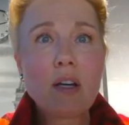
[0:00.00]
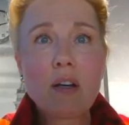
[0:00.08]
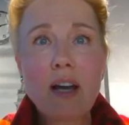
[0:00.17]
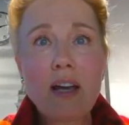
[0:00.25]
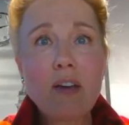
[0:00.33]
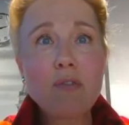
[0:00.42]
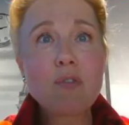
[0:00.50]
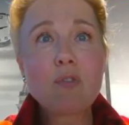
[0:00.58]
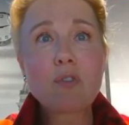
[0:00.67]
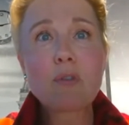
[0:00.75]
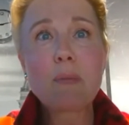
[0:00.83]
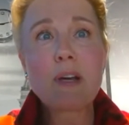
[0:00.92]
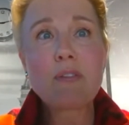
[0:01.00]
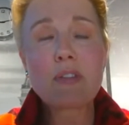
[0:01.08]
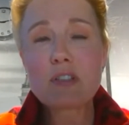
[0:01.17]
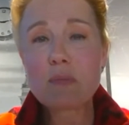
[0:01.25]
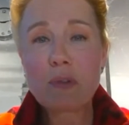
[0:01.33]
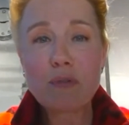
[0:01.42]
I have talked about
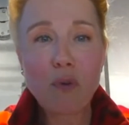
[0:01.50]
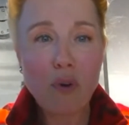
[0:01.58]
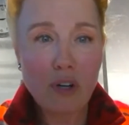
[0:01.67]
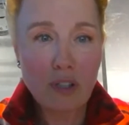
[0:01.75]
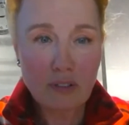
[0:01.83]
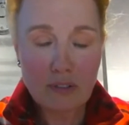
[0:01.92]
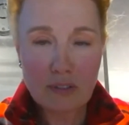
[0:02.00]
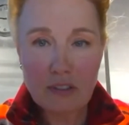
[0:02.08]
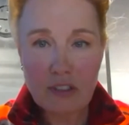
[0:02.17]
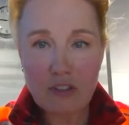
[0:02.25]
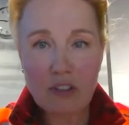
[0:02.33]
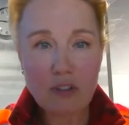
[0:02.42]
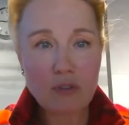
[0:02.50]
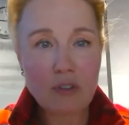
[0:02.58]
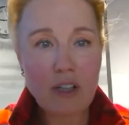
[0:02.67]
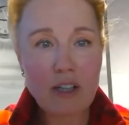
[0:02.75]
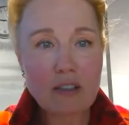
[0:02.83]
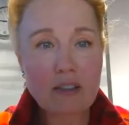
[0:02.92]
this before,
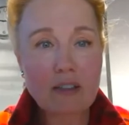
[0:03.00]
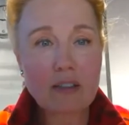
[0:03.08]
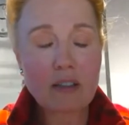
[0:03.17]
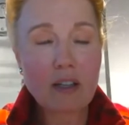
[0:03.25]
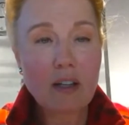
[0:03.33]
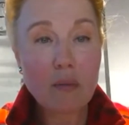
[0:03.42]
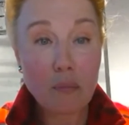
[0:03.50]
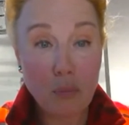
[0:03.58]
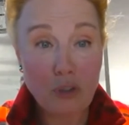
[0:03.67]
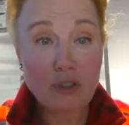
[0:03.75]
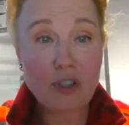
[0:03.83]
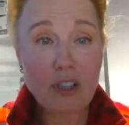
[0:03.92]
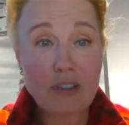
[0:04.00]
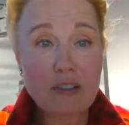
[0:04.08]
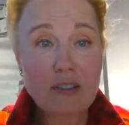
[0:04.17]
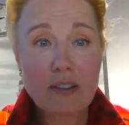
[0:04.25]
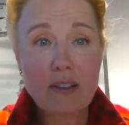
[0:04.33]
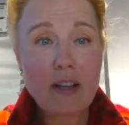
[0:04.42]
decentralized blockchains,
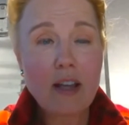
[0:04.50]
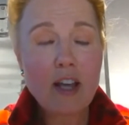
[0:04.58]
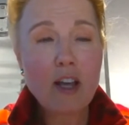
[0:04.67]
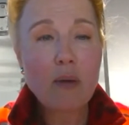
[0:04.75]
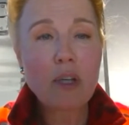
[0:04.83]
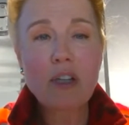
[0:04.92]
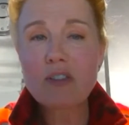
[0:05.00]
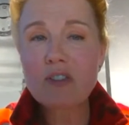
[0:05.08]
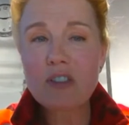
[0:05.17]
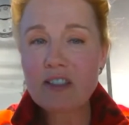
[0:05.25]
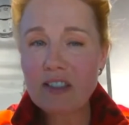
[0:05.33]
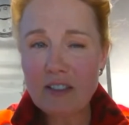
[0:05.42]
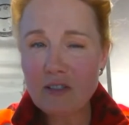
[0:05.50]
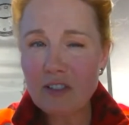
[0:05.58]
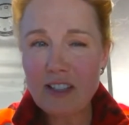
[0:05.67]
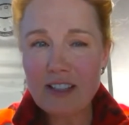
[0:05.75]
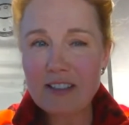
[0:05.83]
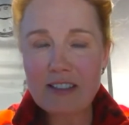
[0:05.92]
because
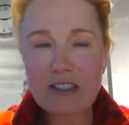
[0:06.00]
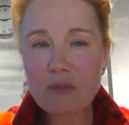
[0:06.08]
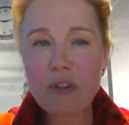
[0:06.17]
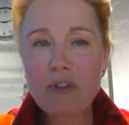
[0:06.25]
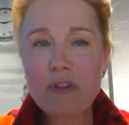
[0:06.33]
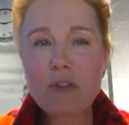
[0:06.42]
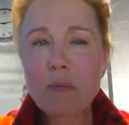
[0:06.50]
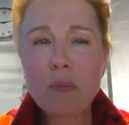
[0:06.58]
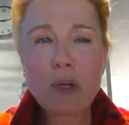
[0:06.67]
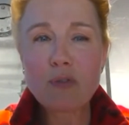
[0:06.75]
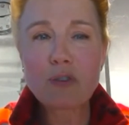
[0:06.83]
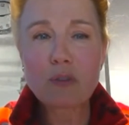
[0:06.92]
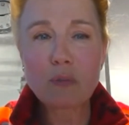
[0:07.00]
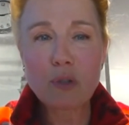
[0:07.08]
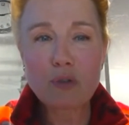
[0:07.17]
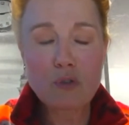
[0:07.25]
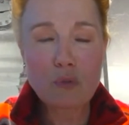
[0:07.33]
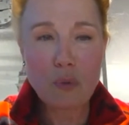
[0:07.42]
decentralized is one of the most
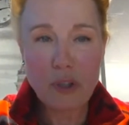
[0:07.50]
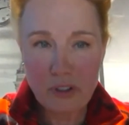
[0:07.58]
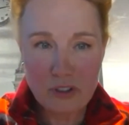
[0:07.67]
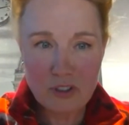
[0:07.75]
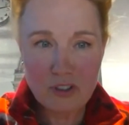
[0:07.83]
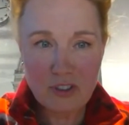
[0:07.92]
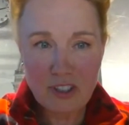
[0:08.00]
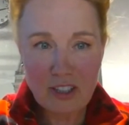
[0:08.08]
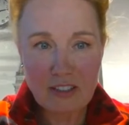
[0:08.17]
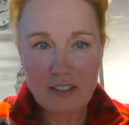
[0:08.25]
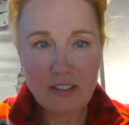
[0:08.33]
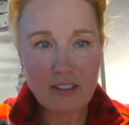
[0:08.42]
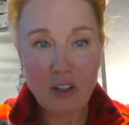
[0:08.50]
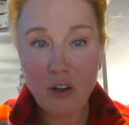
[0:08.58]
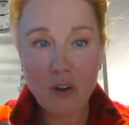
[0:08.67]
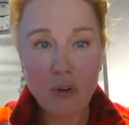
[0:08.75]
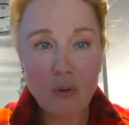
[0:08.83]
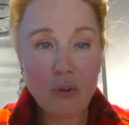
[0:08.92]
abused words in the
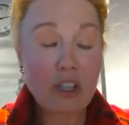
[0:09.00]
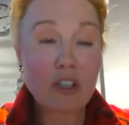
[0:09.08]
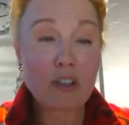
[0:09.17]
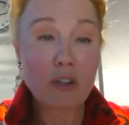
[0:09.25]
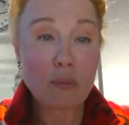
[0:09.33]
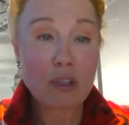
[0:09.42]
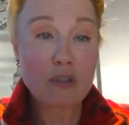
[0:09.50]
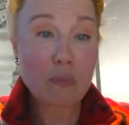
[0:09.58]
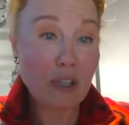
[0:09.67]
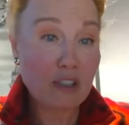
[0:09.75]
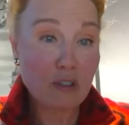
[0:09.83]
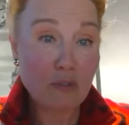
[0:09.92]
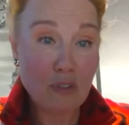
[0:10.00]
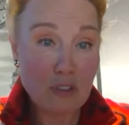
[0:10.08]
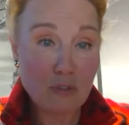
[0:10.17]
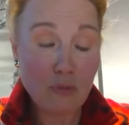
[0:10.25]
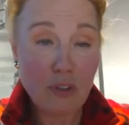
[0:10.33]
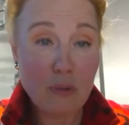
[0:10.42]
whole economic space of
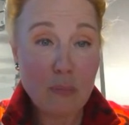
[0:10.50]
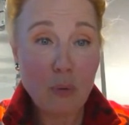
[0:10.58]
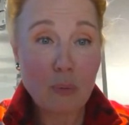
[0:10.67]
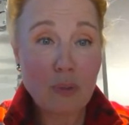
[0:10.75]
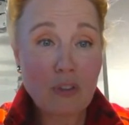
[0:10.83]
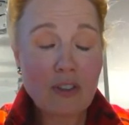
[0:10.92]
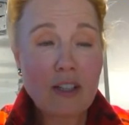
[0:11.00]
this very moment.